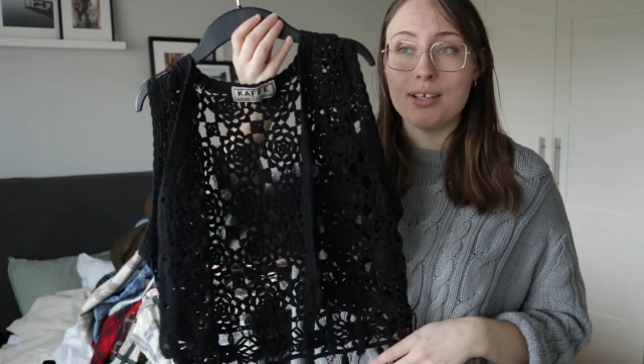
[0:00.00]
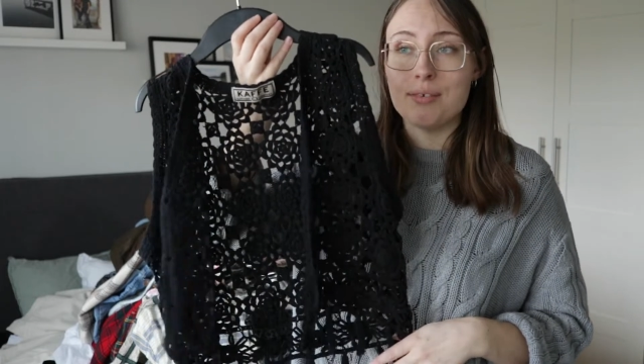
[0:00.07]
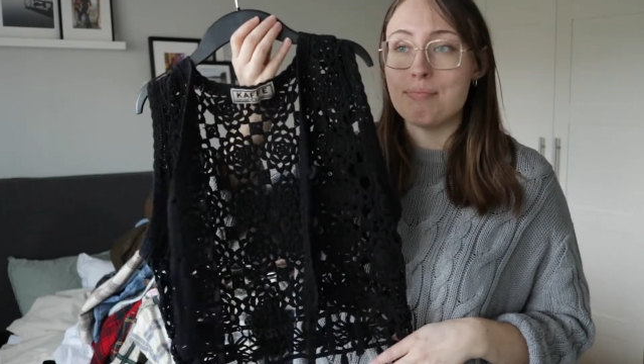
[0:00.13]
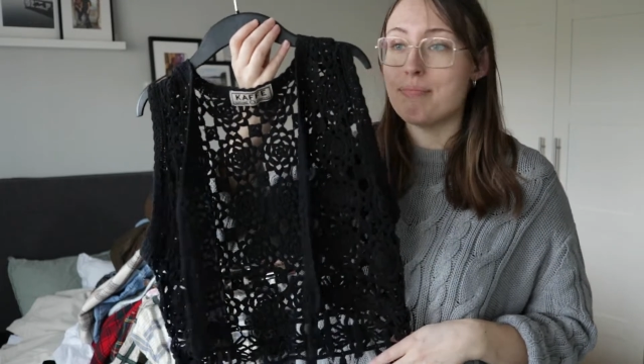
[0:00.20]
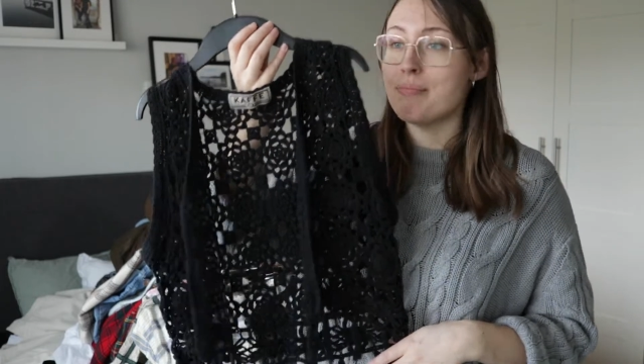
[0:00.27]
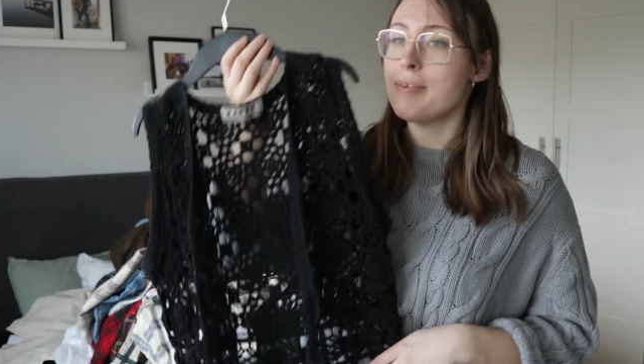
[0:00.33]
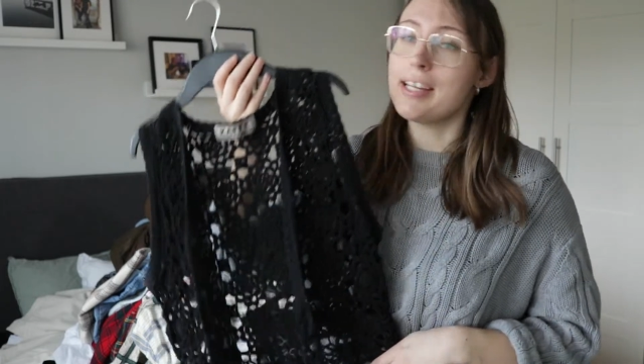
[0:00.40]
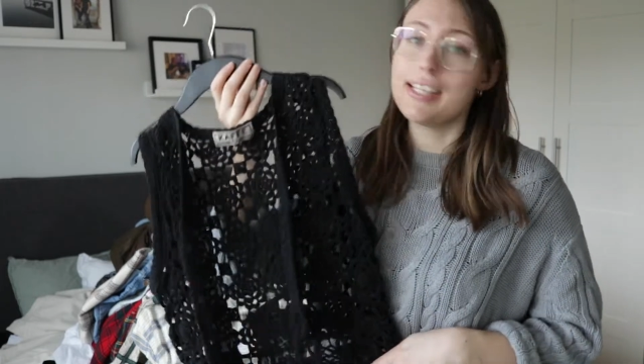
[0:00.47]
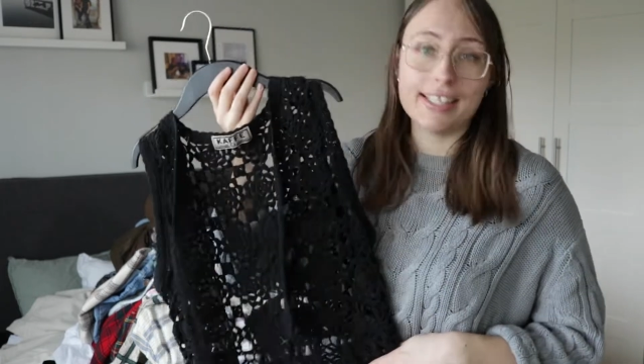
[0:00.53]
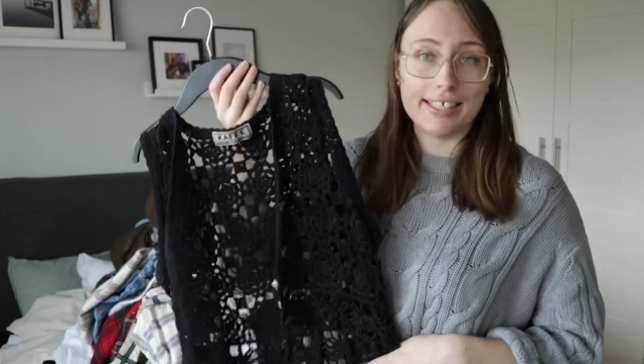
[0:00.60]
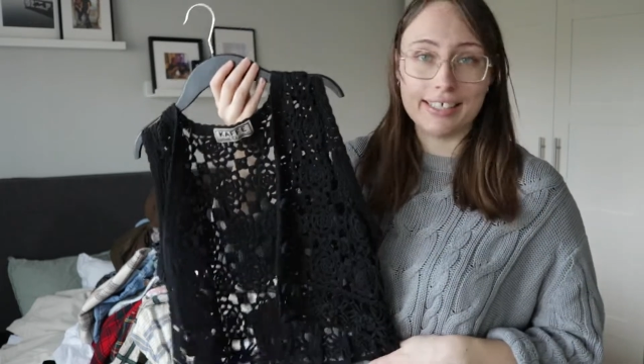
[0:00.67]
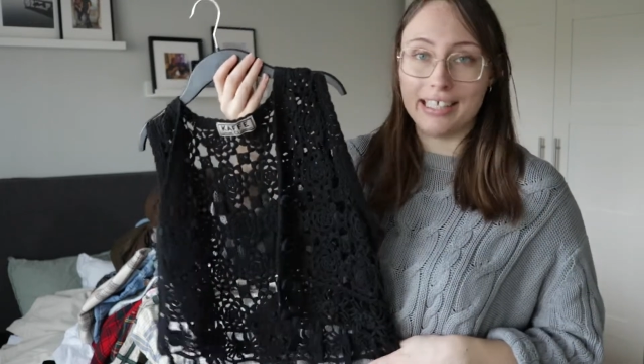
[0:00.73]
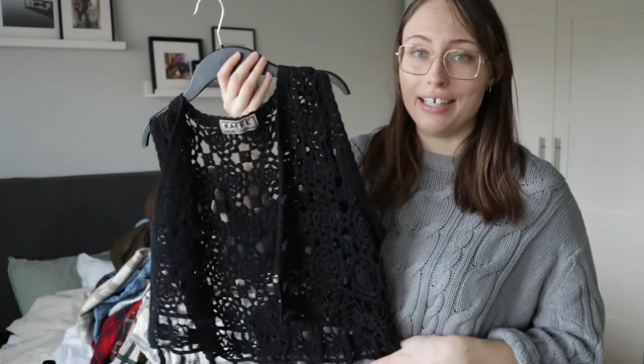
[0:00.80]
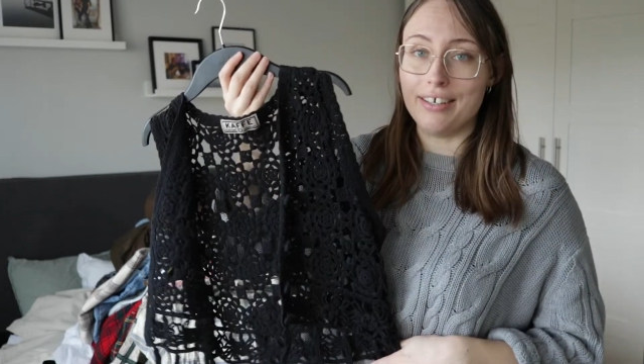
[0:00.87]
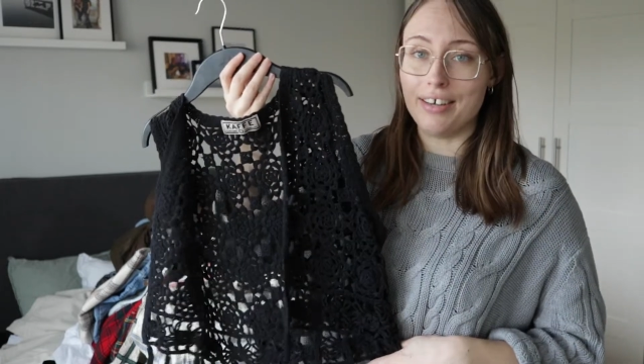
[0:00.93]
many
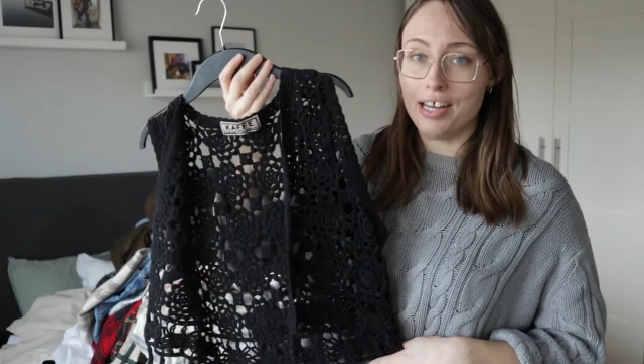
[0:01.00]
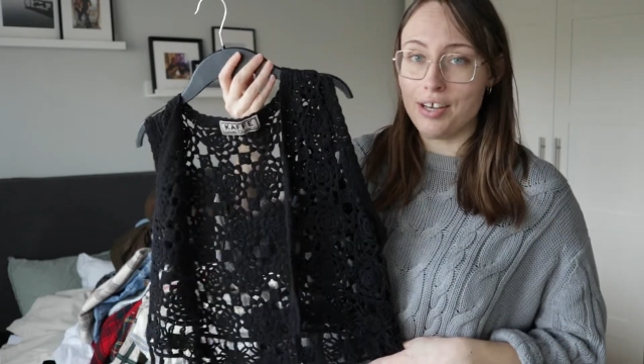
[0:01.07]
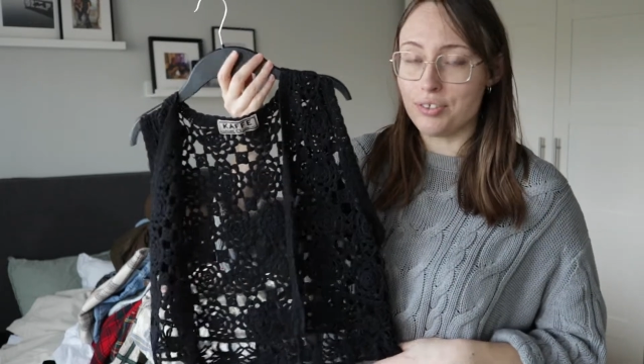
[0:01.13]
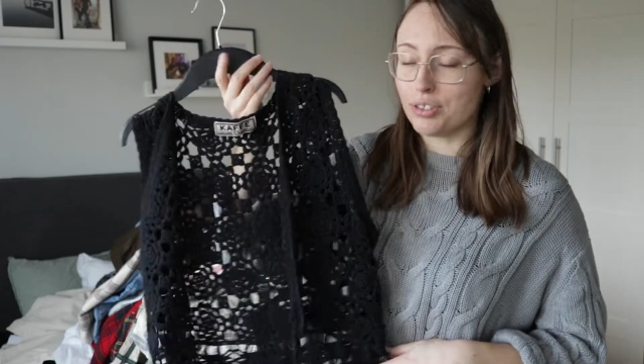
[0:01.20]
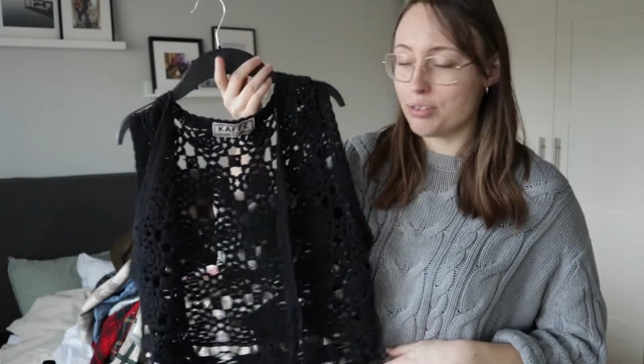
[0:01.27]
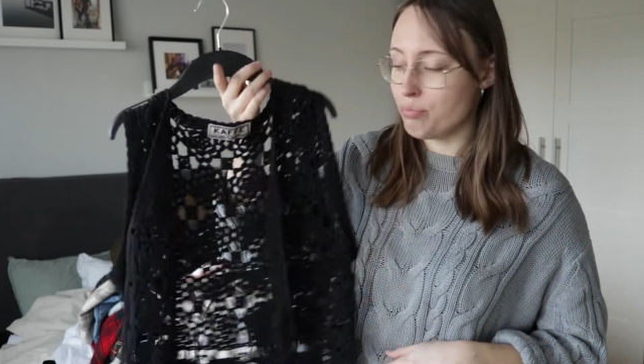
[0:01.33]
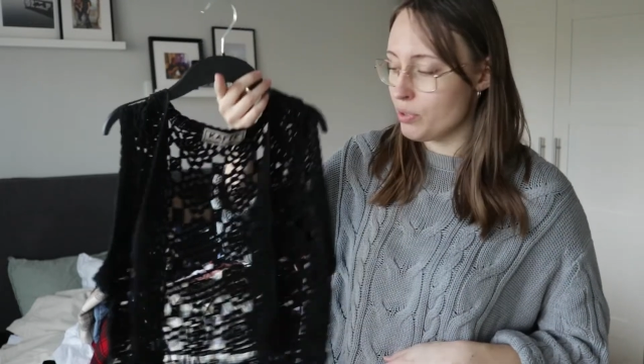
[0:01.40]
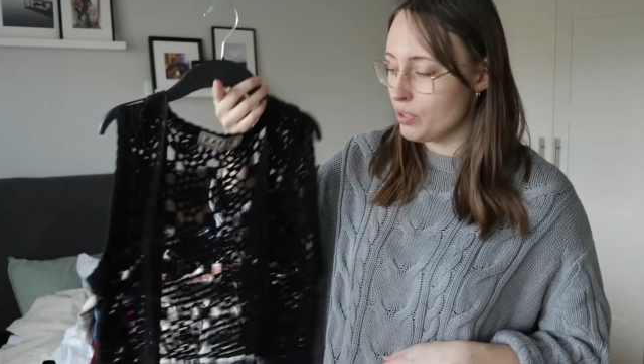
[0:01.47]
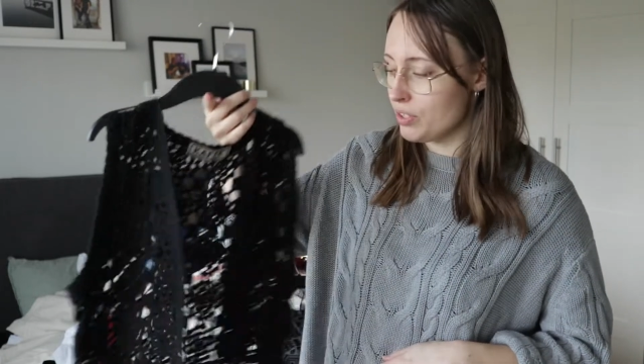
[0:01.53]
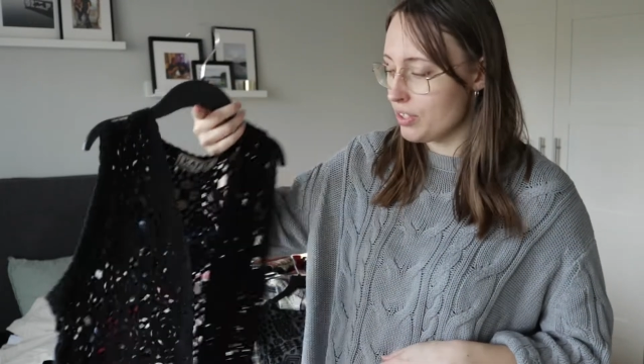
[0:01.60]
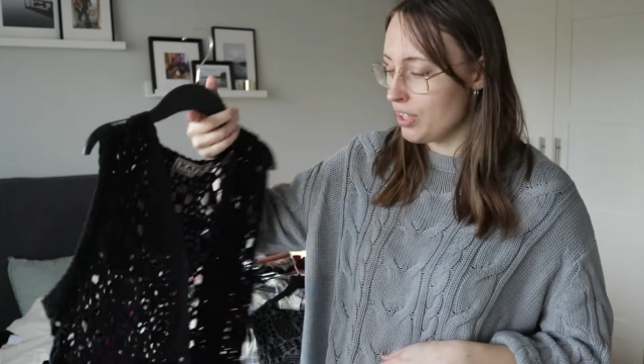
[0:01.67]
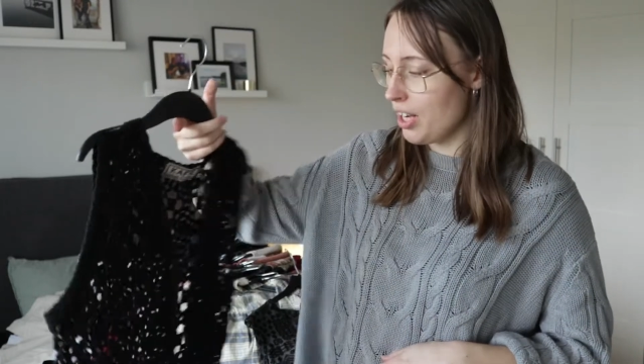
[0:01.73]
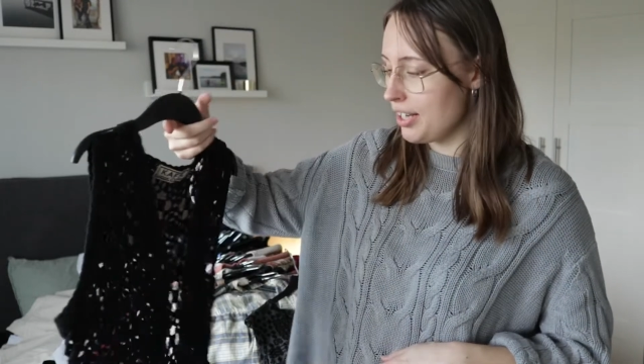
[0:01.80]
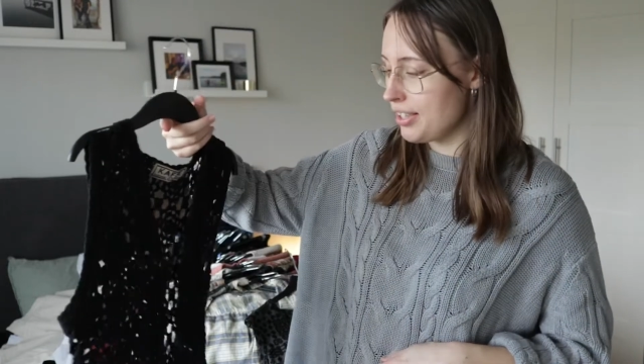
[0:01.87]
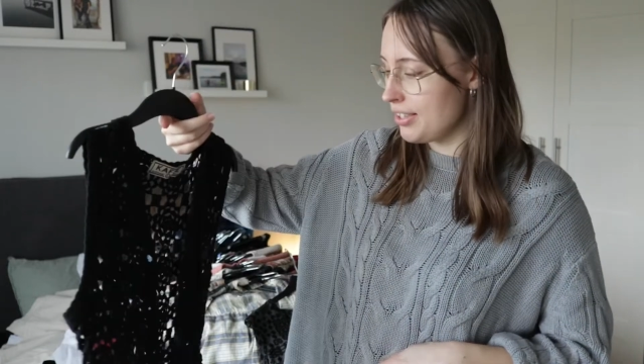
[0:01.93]
clear outs, but
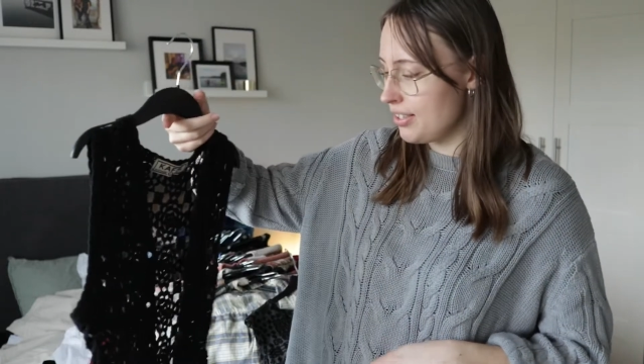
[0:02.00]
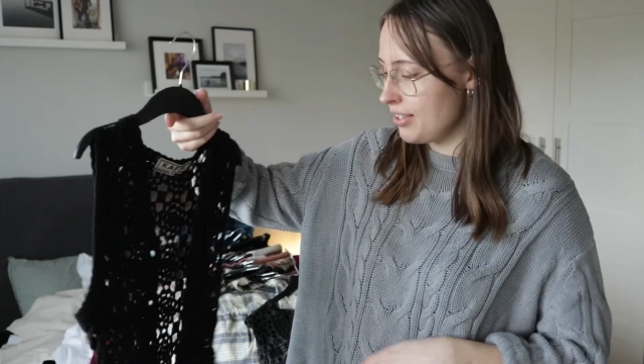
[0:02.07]
I